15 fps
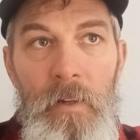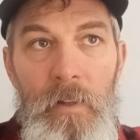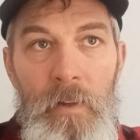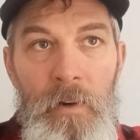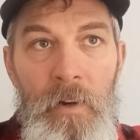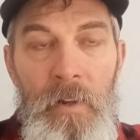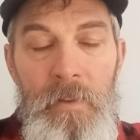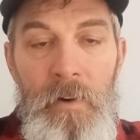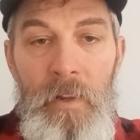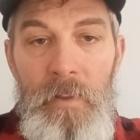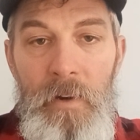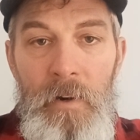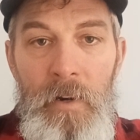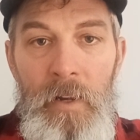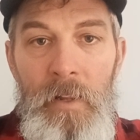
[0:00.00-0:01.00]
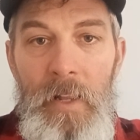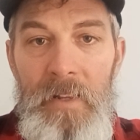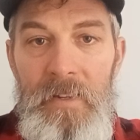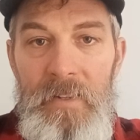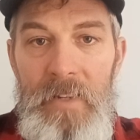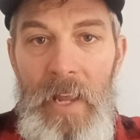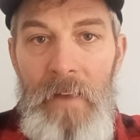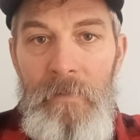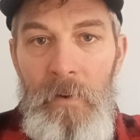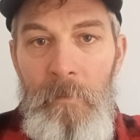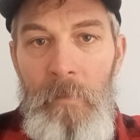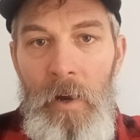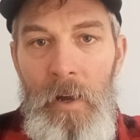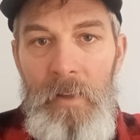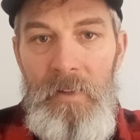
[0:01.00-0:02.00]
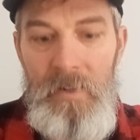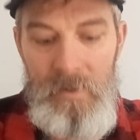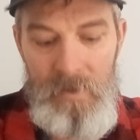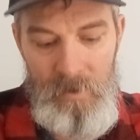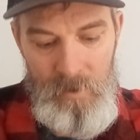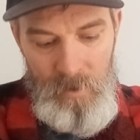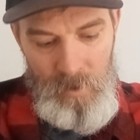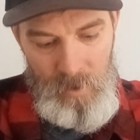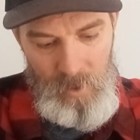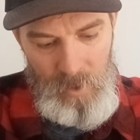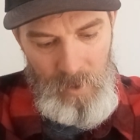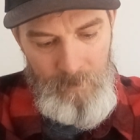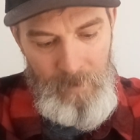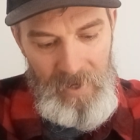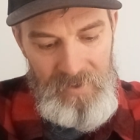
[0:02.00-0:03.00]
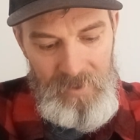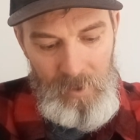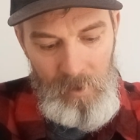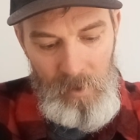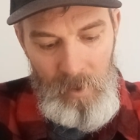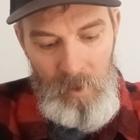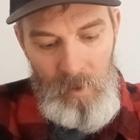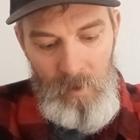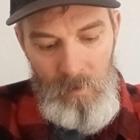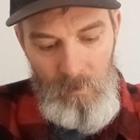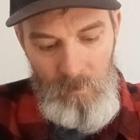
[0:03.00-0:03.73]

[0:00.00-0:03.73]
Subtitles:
30, 30, 30. That's 7 months, basically.